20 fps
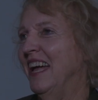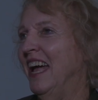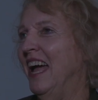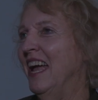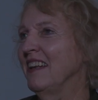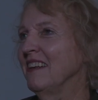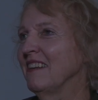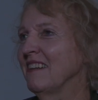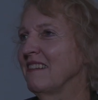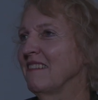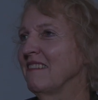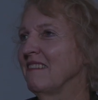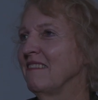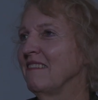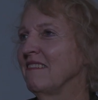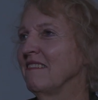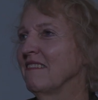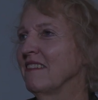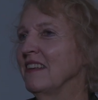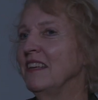and
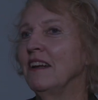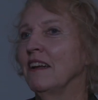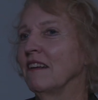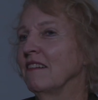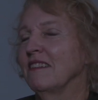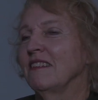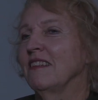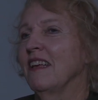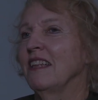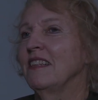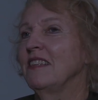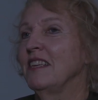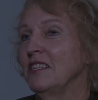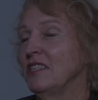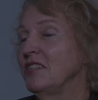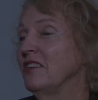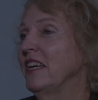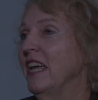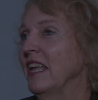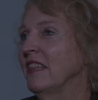you know
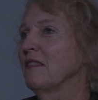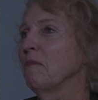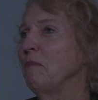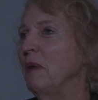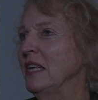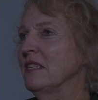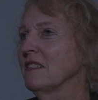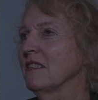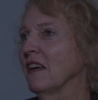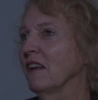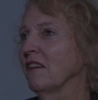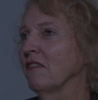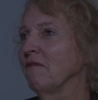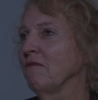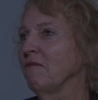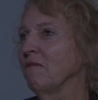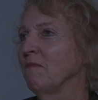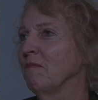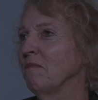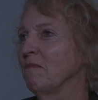just to get the best out of
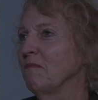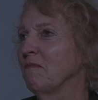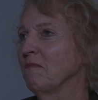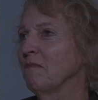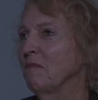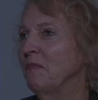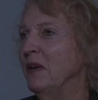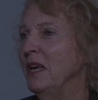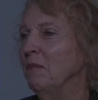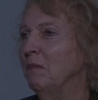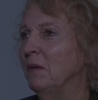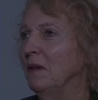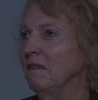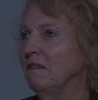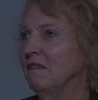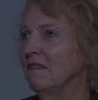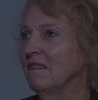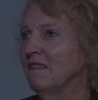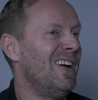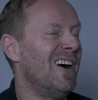
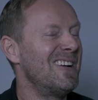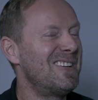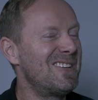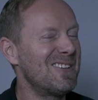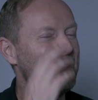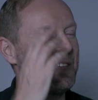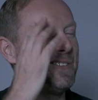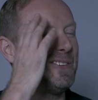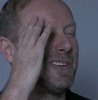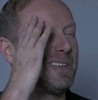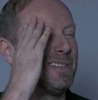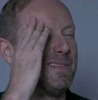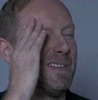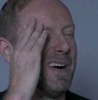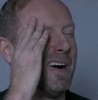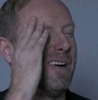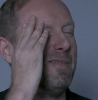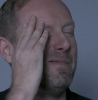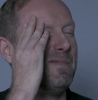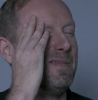people. I just thought of
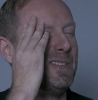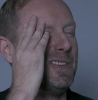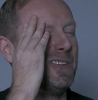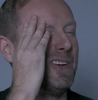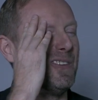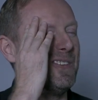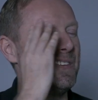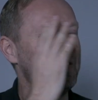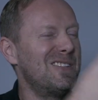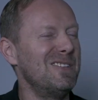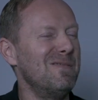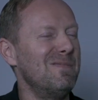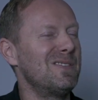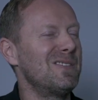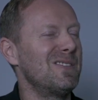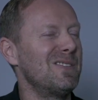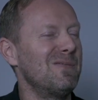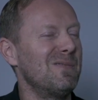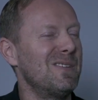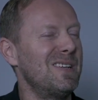um, Don the
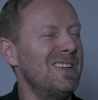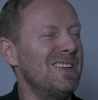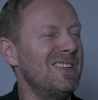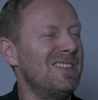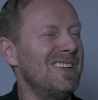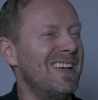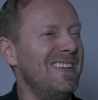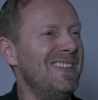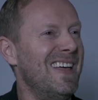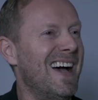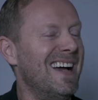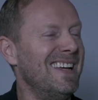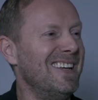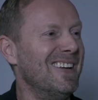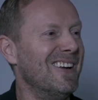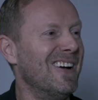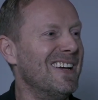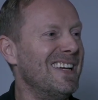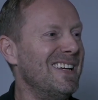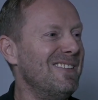Simpson when you said that. You
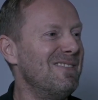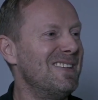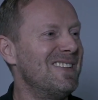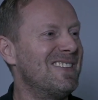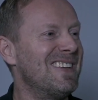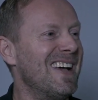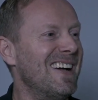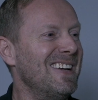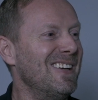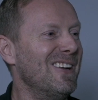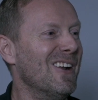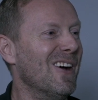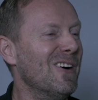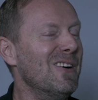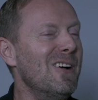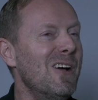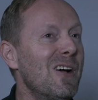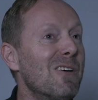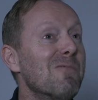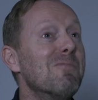know, he would say, you know,
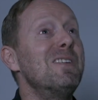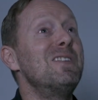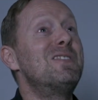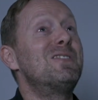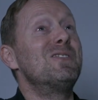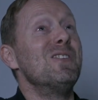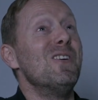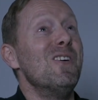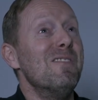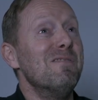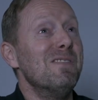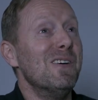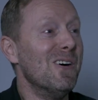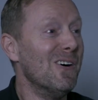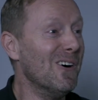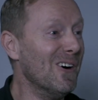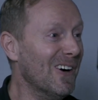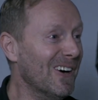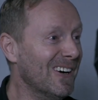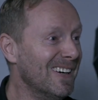we serve
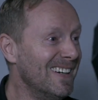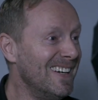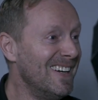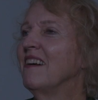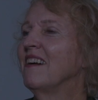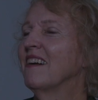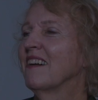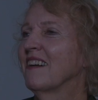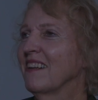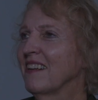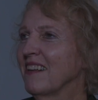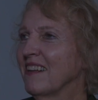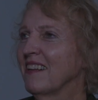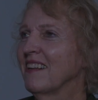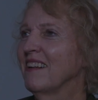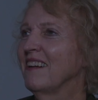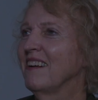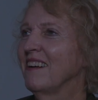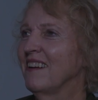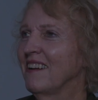her. We
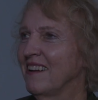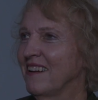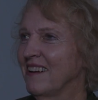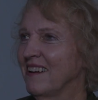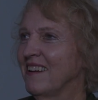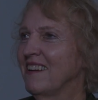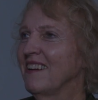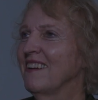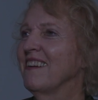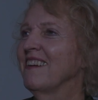serve the movie.